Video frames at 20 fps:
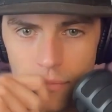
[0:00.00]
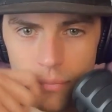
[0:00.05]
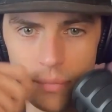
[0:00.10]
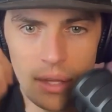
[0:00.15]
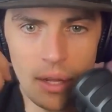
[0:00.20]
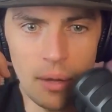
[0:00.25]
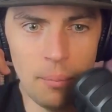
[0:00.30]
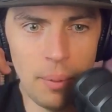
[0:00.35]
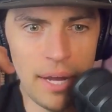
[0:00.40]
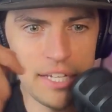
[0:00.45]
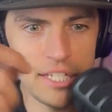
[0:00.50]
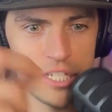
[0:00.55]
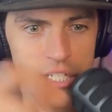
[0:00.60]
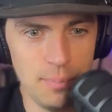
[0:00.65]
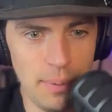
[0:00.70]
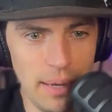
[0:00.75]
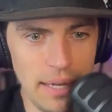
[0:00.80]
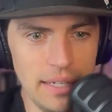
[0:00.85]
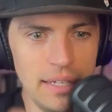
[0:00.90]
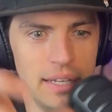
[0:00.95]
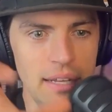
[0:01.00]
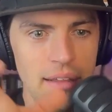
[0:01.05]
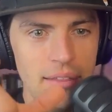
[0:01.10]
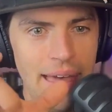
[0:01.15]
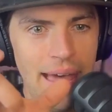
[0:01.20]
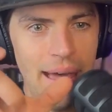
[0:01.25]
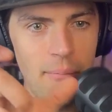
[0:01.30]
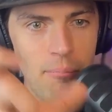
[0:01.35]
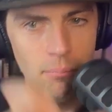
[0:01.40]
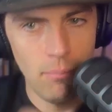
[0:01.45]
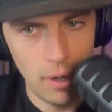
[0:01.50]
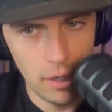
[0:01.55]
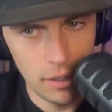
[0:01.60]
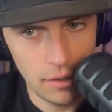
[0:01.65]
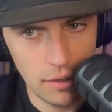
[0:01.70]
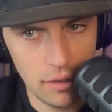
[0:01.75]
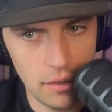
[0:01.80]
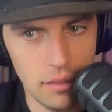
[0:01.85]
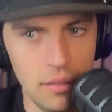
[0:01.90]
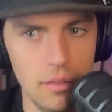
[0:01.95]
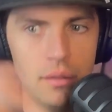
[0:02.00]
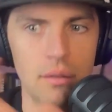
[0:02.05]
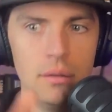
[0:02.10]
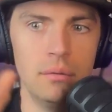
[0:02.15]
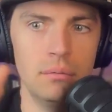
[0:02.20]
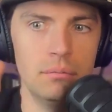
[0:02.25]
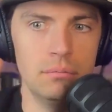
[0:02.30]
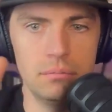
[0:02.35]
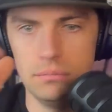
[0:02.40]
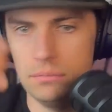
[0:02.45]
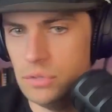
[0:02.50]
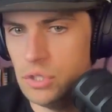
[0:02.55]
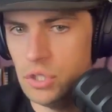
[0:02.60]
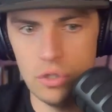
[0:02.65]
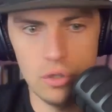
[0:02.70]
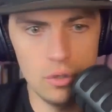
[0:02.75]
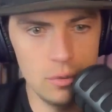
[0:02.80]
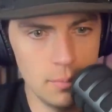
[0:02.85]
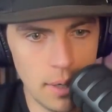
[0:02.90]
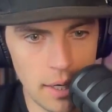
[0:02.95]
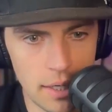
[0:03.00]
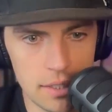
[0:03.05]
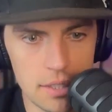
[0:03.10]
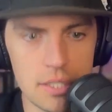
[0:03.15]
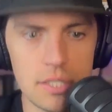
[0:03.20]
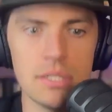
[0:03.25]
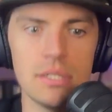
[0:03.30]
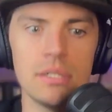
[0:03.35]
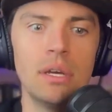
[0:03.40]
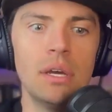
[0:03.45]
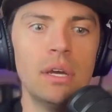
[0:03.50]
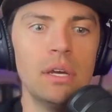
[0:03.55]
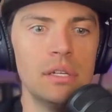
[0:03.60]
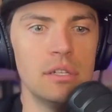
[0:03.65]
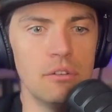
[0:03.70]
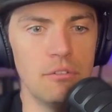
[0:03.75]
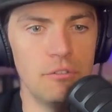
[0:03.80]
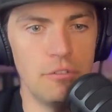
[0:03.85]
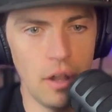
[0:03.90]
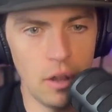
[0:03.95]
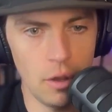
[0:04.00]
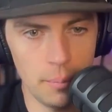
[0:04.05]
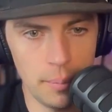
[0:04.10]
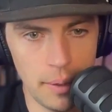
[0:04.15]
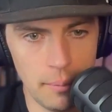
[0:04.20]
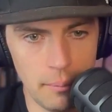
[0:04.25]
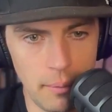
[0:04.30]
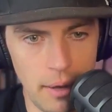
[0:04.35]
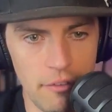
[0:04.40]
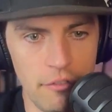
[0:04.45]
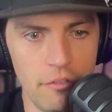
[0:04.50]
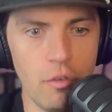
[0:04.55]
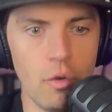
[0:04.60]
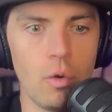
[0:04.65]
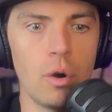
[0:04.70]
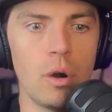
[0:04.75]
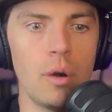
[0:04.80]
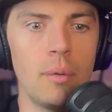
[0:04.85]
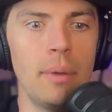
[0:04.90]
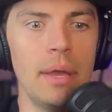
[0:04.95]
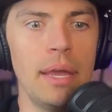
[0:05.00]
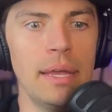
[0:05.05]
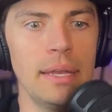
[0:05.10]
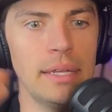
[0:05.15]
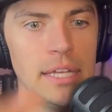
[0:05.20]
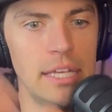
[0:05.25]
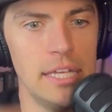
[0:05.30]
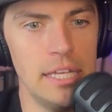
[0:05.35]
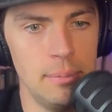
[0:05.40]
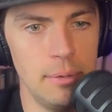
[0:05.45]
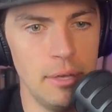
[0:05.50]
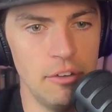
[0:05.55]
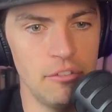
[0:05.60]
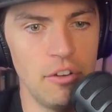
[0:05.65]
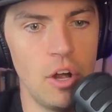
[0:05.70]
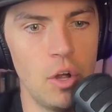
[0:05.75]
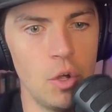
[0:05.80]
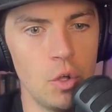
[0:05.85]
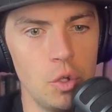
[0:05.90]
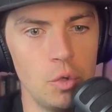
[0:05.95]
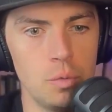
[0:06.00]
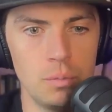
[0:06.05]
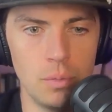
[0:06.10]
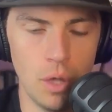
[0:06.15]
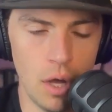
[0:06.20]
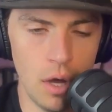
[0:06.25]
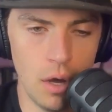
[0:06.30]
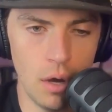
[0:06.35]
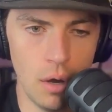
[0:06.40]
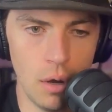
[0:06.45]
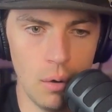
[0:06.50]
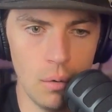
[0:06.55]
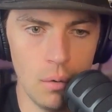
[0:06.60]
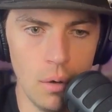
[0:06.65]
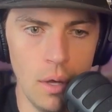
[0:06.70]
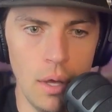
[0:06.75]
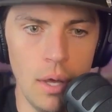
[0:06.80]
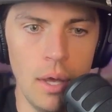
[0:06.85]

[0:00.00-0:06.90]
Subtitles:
by spending that month, 2 months, developing my form and keeping volume low,